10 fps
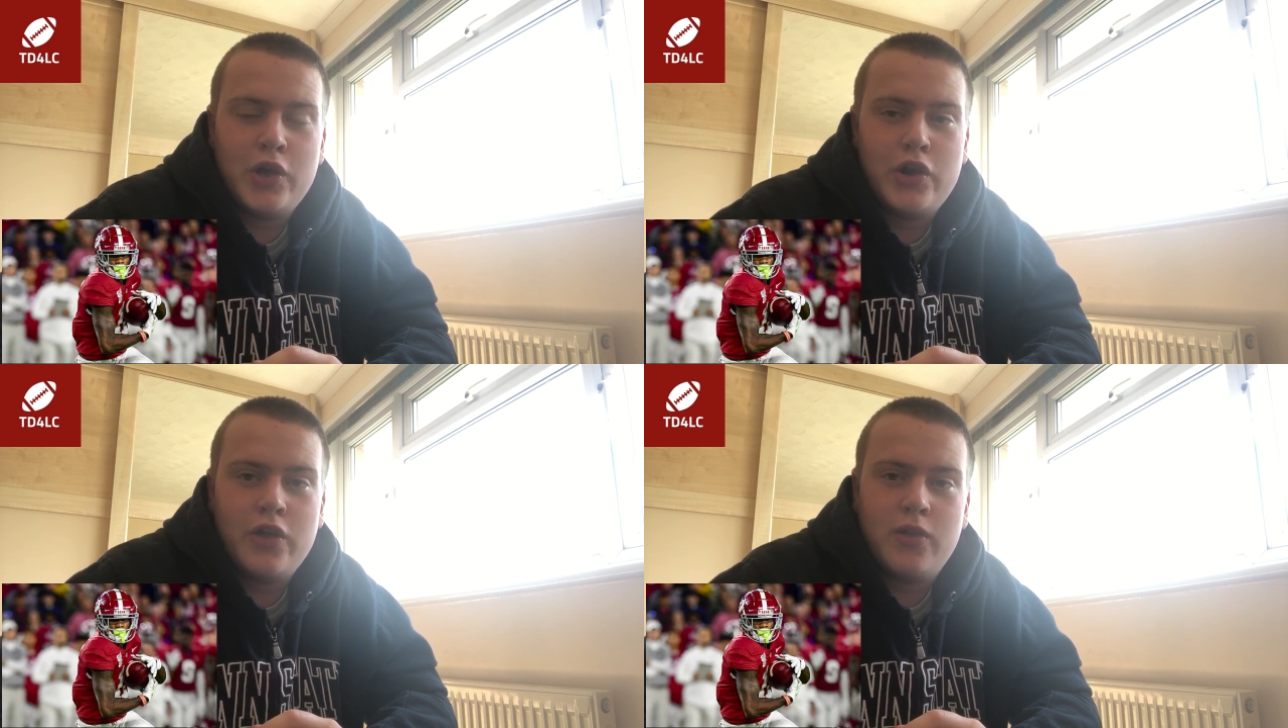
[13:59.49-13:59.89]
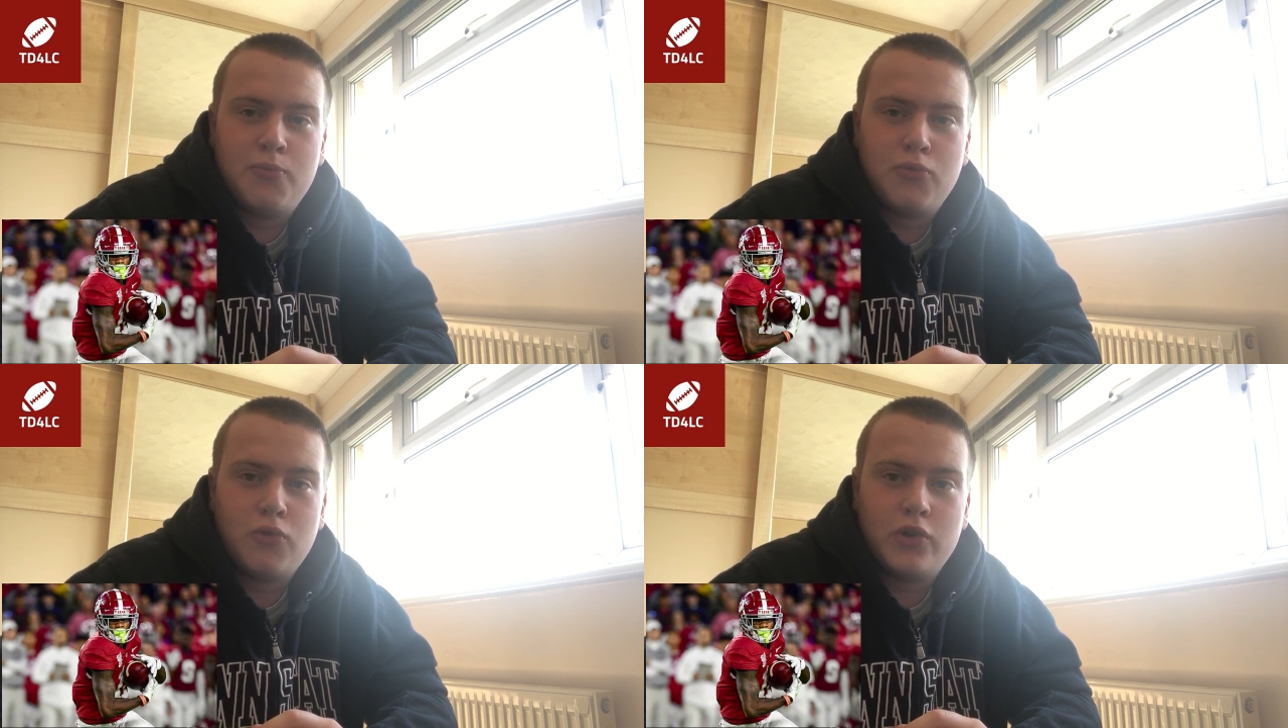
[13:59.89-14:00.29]
another
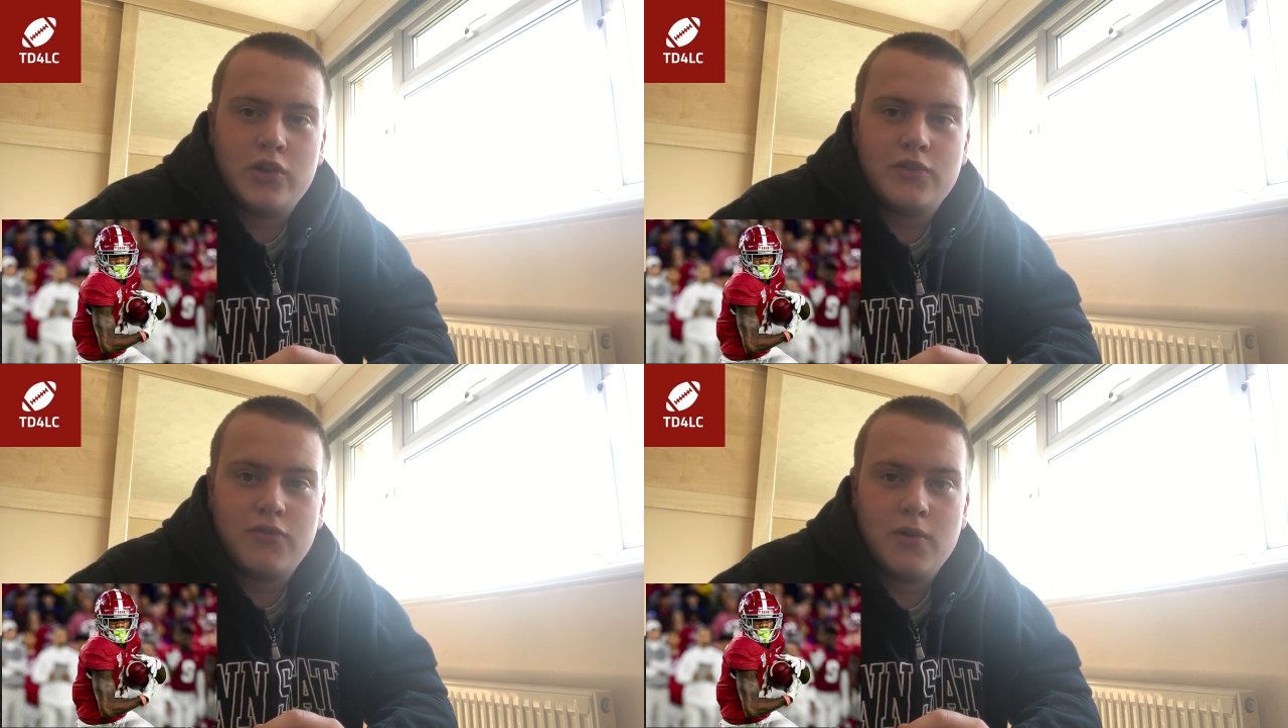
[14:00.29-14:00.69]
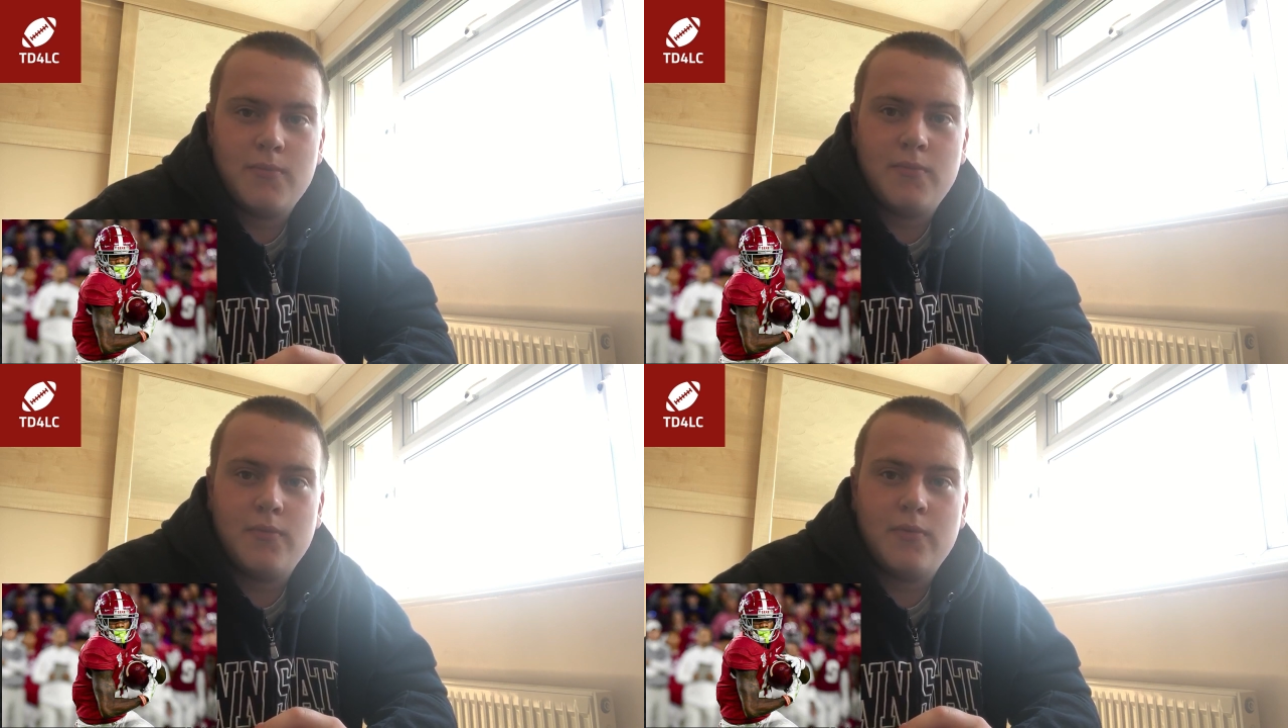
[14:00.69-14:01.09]
product
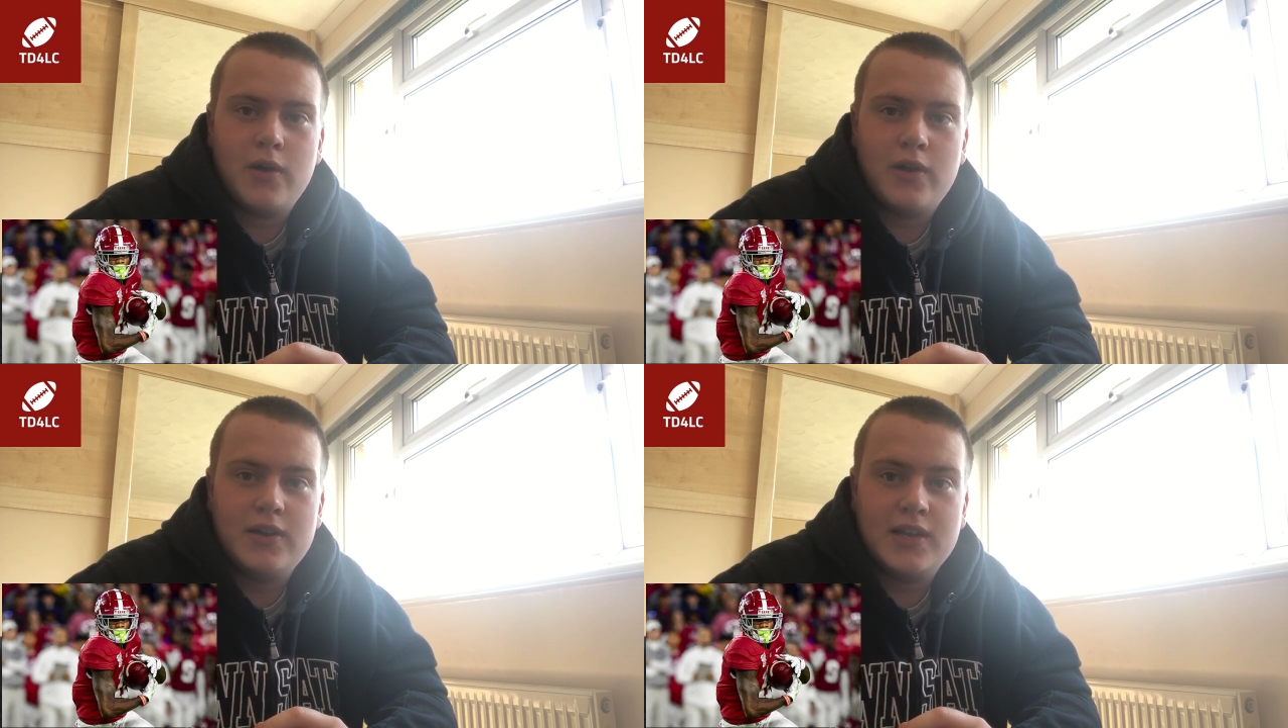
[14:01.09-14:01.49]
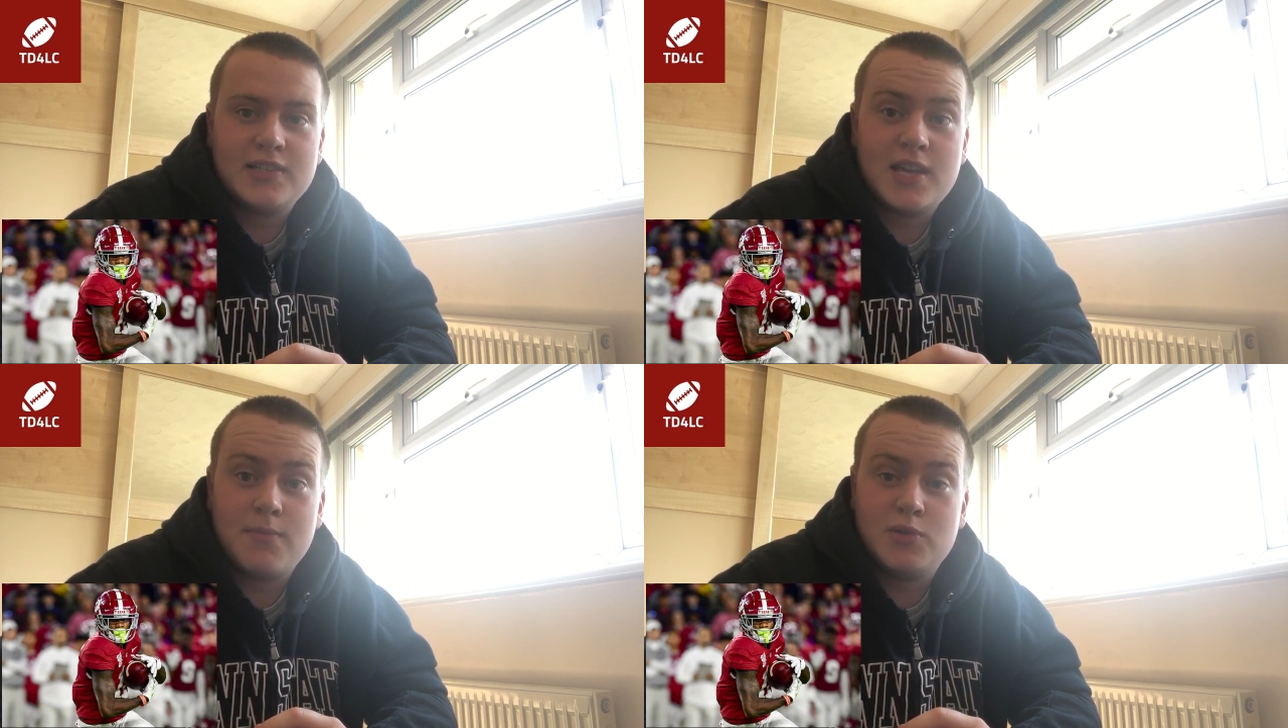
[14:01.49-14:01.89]
from Nick
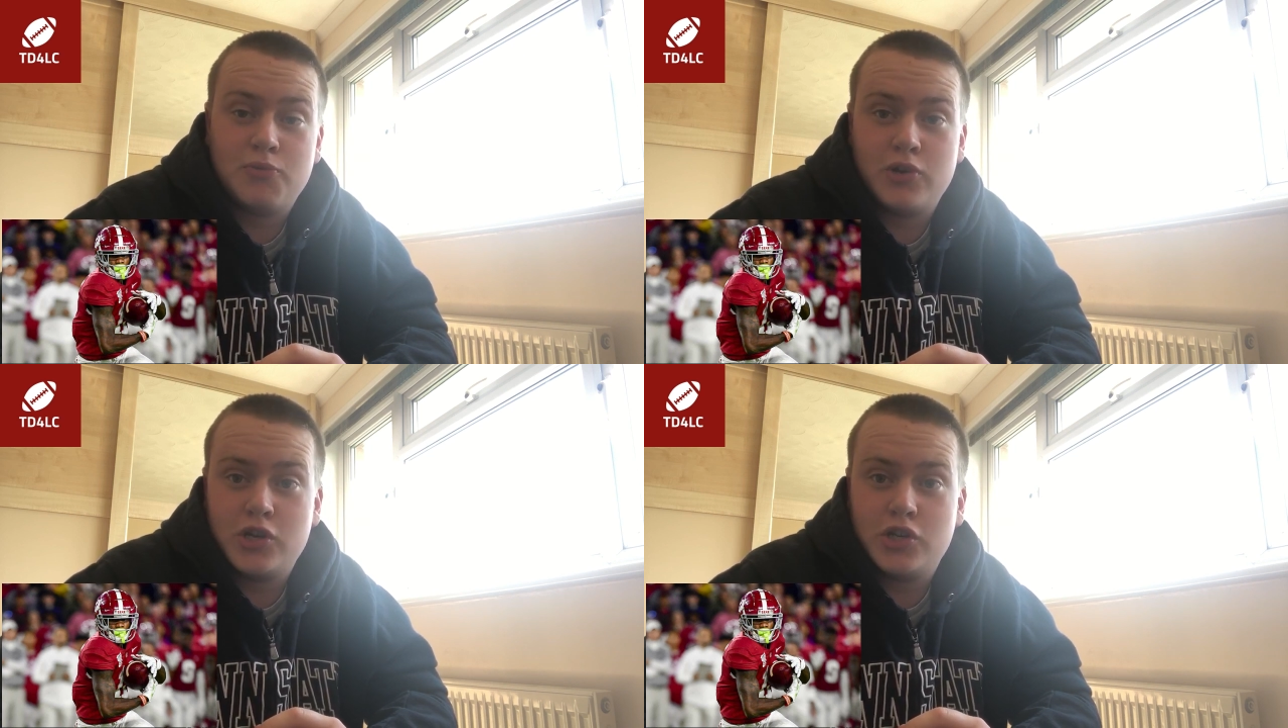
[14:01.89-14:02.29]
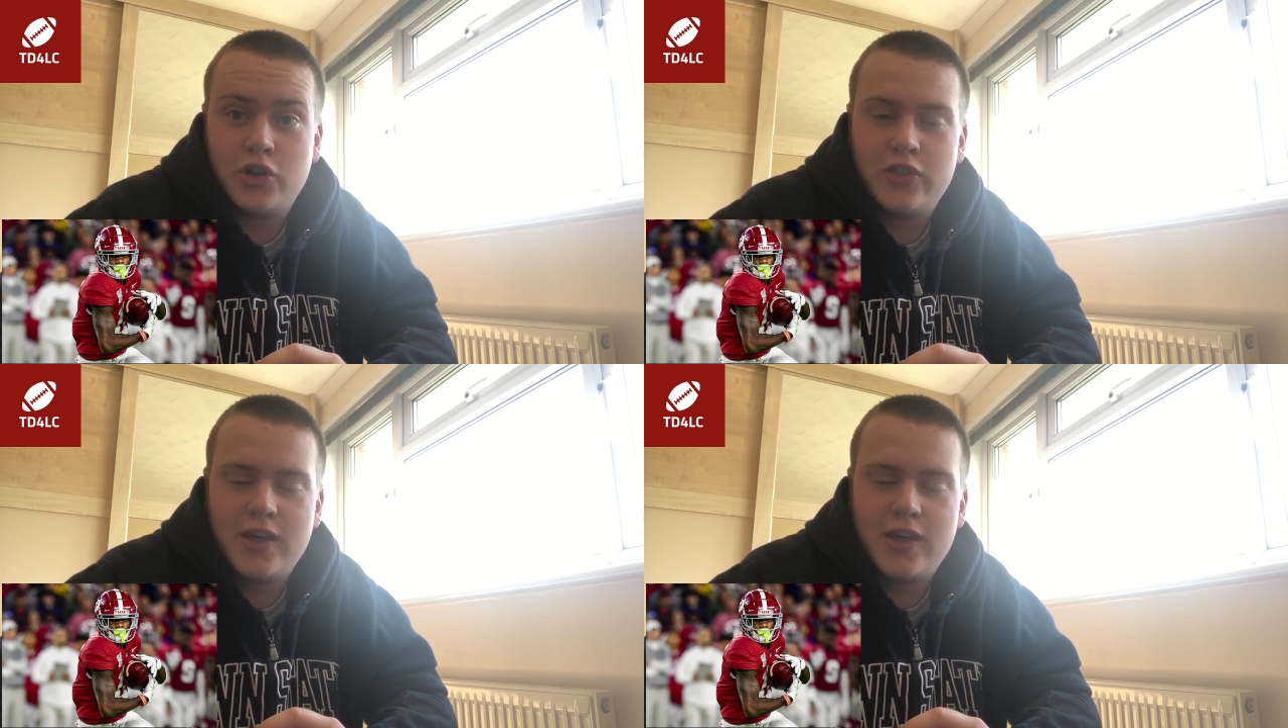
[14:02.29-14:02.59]
Saban's production line